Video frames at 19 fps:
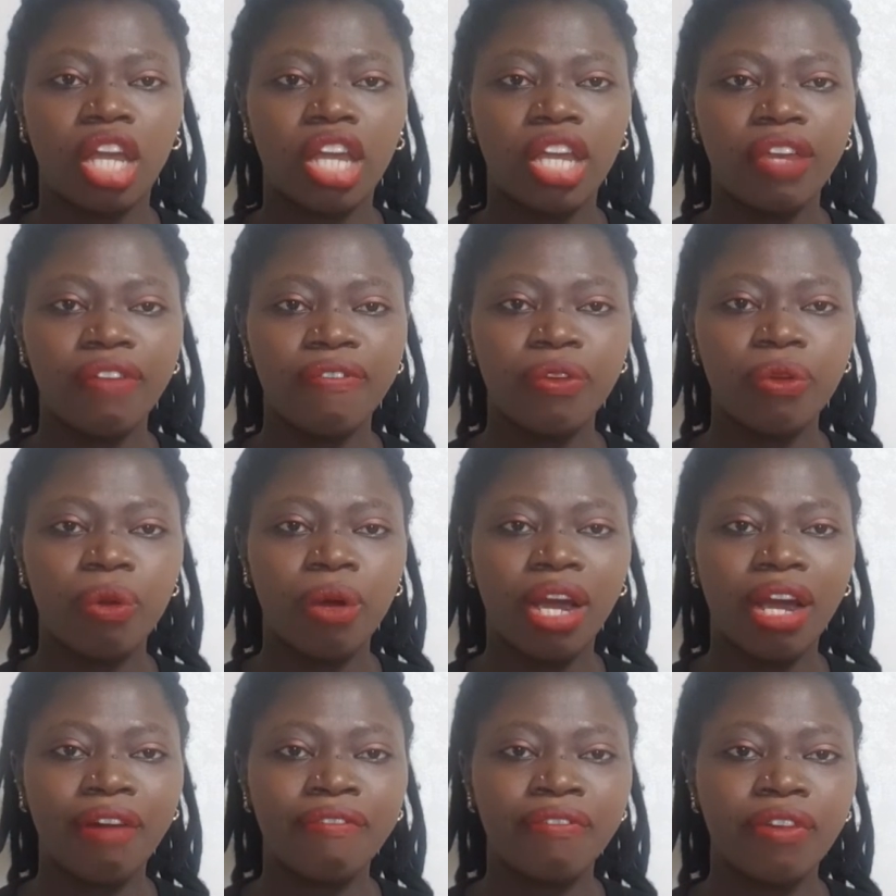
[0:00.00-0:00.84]
If you
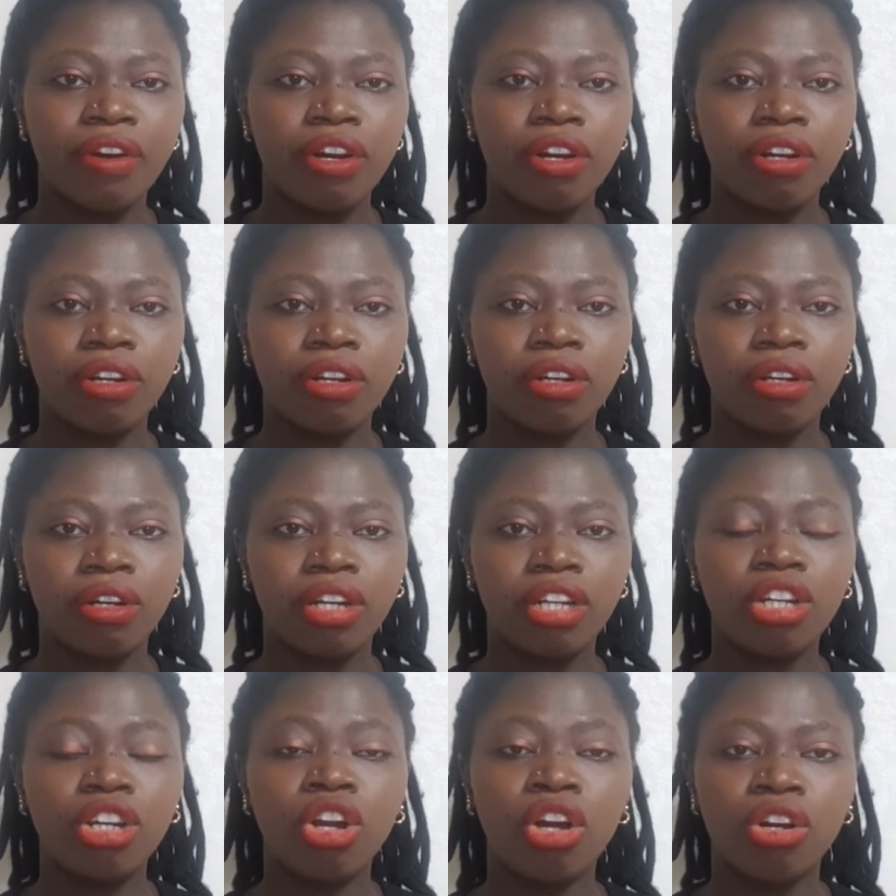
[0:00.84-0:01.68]
have a
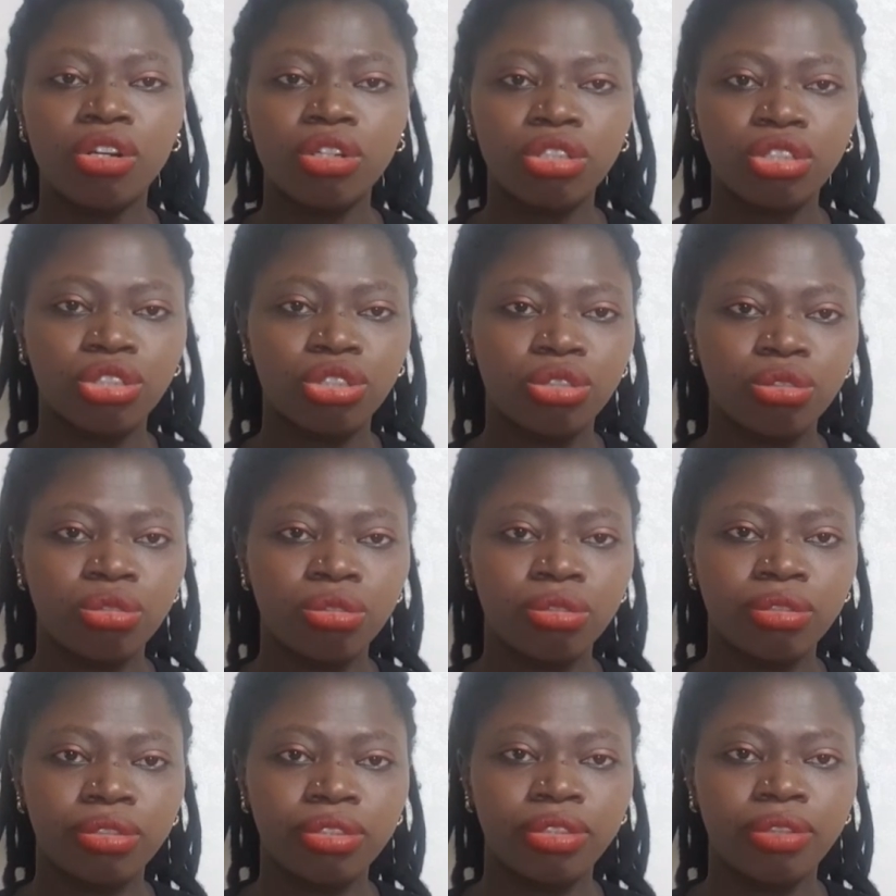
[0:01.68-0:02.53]

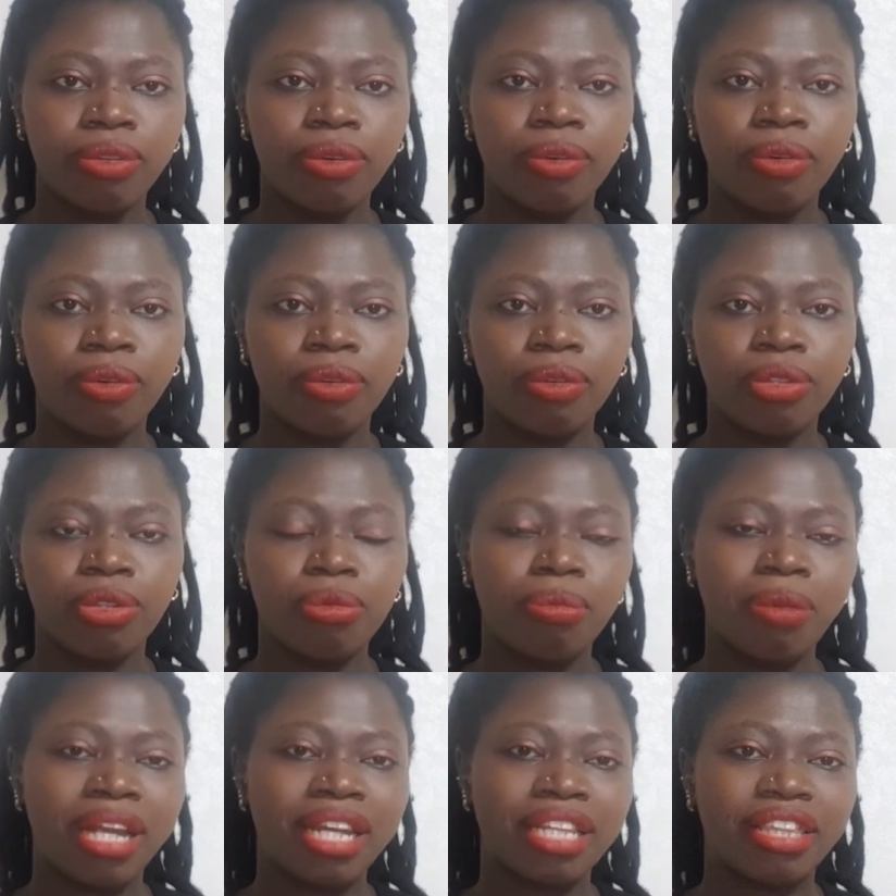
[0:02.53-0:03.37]
lawsuit or
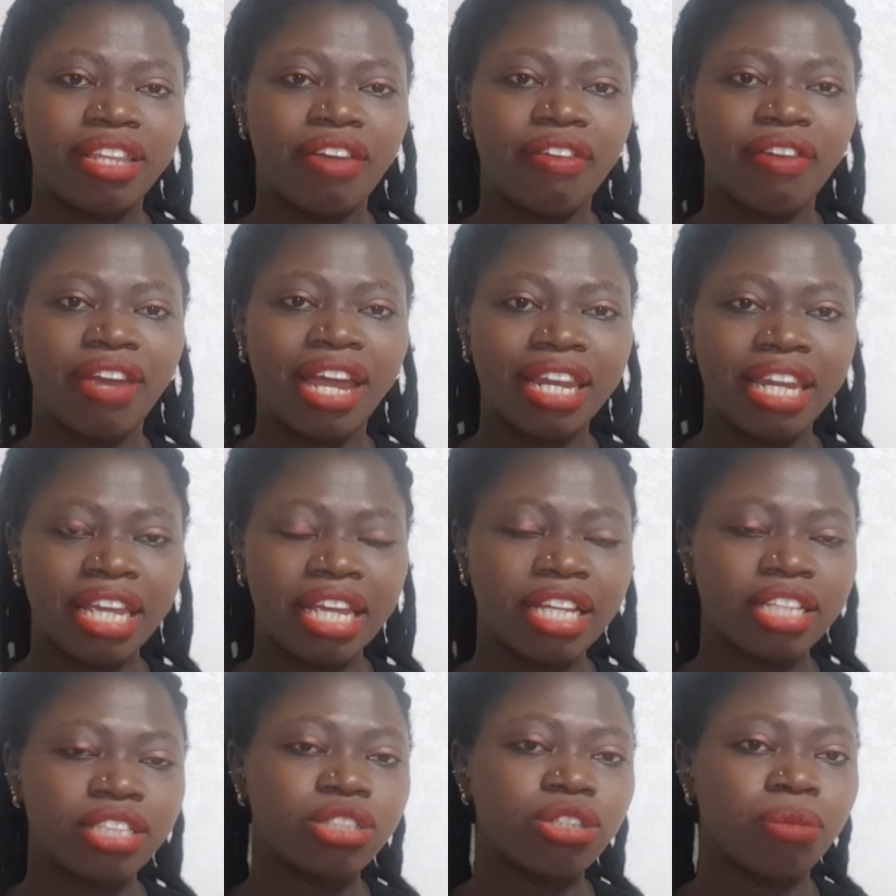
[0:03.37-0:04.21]
humanitarian
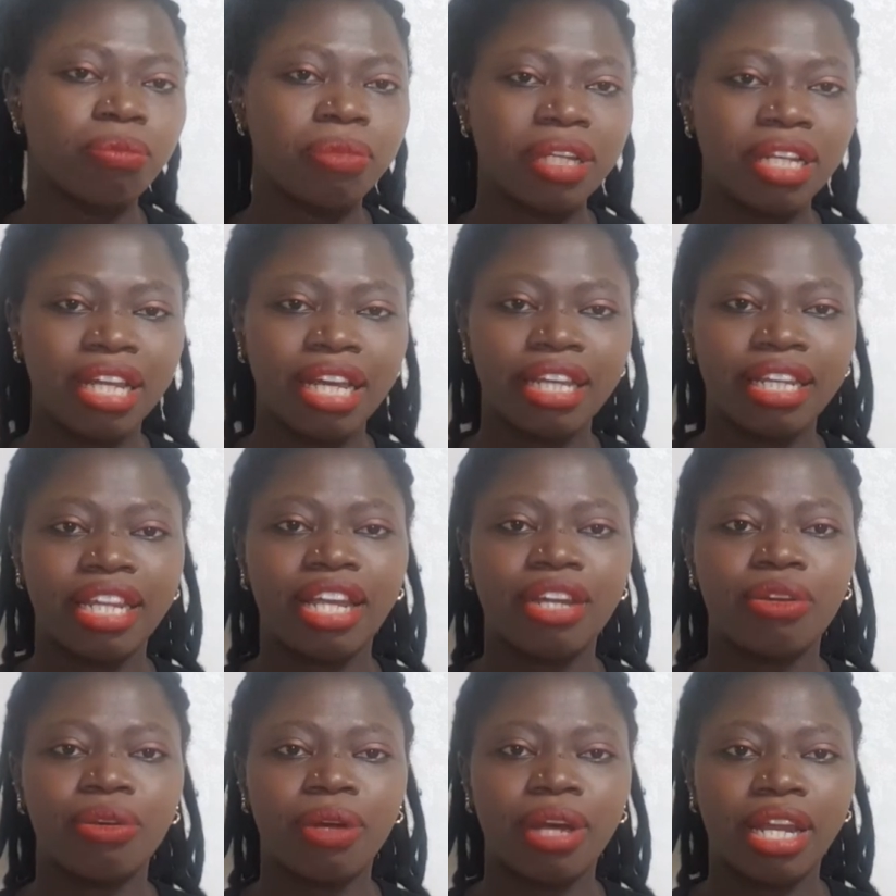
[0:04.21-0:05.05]
aid, something like
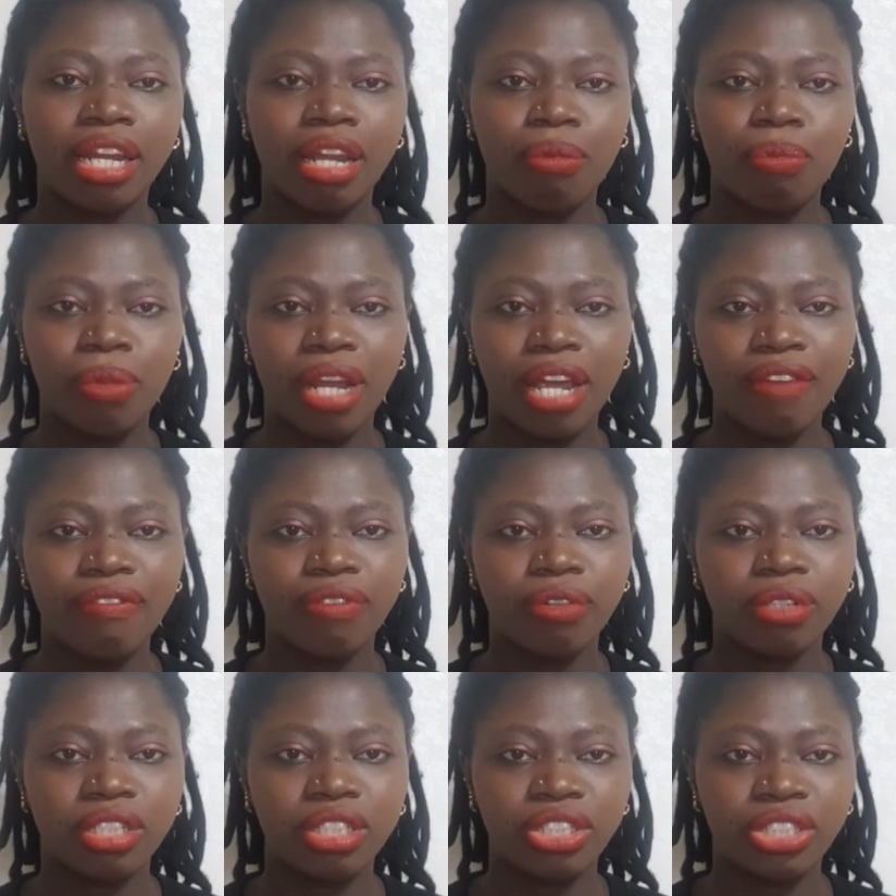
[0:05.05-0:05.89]
that, you can apply
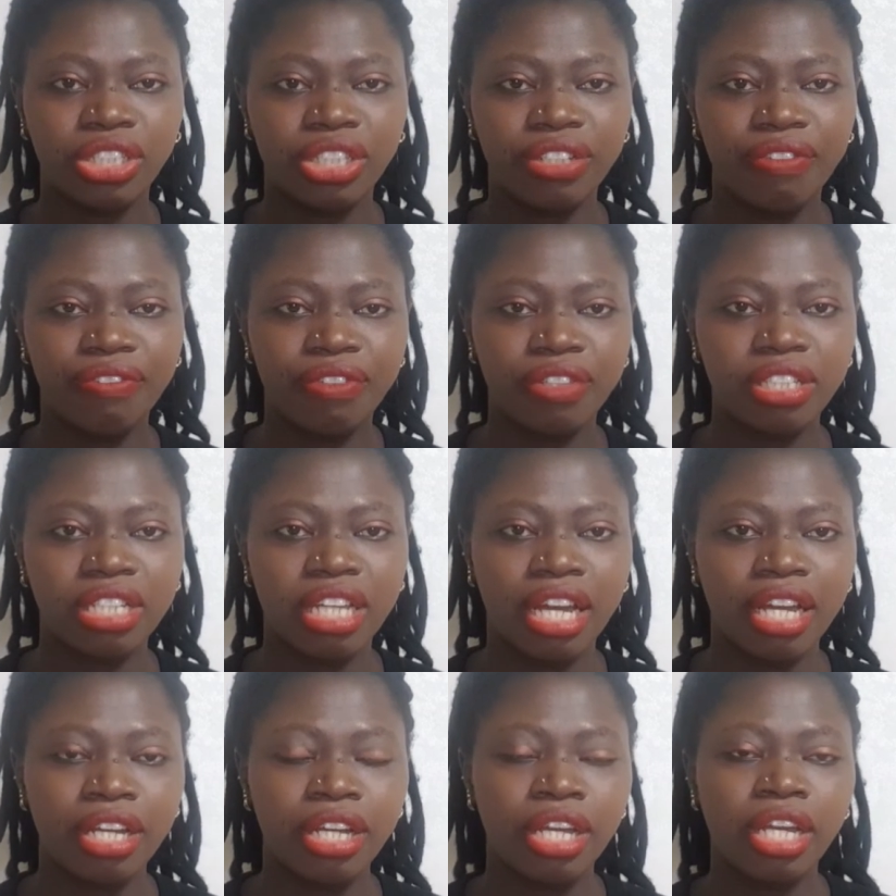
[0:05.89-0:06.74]
for the G visa.